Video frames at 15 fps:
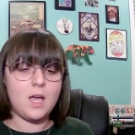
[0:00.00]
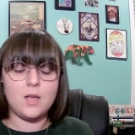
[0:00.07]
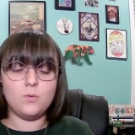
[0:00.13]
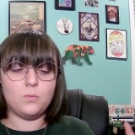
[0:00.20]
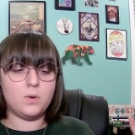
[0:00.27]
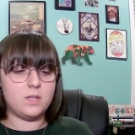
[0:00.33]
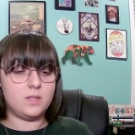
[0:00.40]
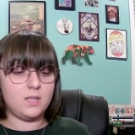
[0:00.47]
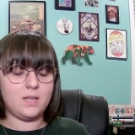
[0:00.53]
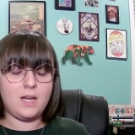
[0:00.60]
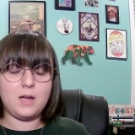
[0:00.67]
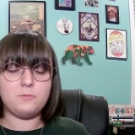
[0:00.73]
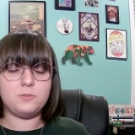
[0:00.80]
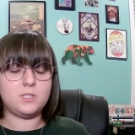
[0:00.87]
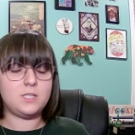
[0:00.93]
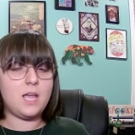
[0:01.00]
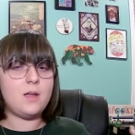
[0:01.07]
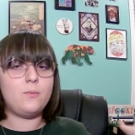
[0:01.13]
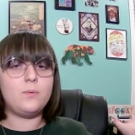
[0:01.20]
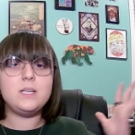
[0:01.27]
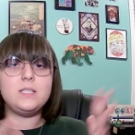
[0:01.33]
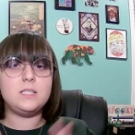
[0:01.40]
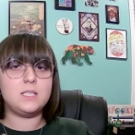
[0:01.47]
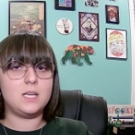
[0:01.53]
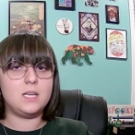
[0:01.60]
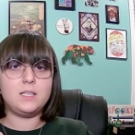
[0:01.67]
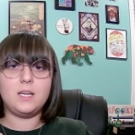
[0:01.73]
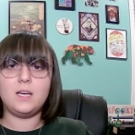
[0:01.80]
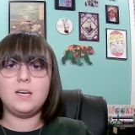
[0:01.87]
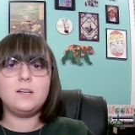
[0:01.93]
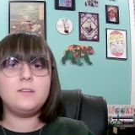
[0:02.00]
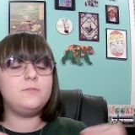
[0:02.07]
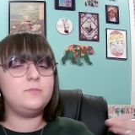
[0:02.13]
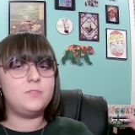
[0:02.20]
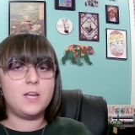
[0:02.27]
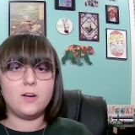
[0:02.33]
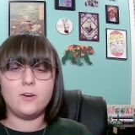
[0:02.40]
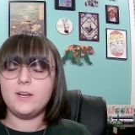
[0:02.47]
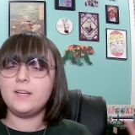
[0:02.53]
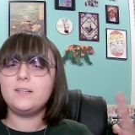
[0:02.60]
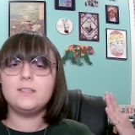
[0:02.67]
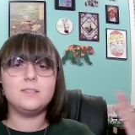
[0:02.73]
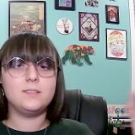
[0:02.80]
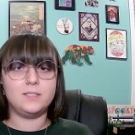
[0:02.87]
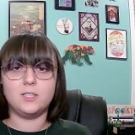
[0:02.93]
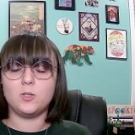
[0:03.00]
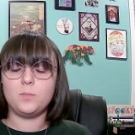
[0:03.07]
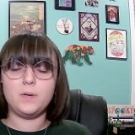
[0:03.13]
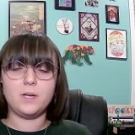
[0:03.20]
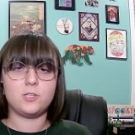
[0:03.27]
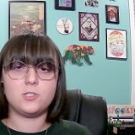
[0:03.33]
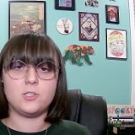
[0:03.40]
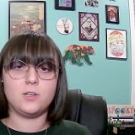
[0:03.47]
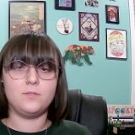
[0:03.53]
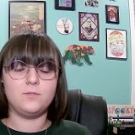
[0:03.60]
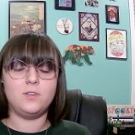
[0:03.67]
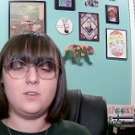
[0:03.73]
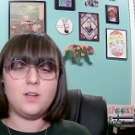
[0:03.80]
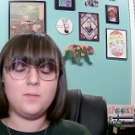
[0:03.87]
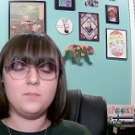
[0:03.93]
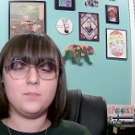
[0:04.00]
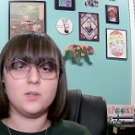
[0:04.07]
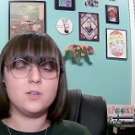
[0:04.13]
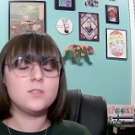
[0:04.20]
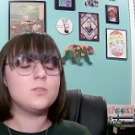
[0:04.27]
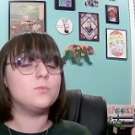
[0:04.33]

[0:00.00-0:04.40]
And one thing I will say, we did get a very clear picture of the numbers,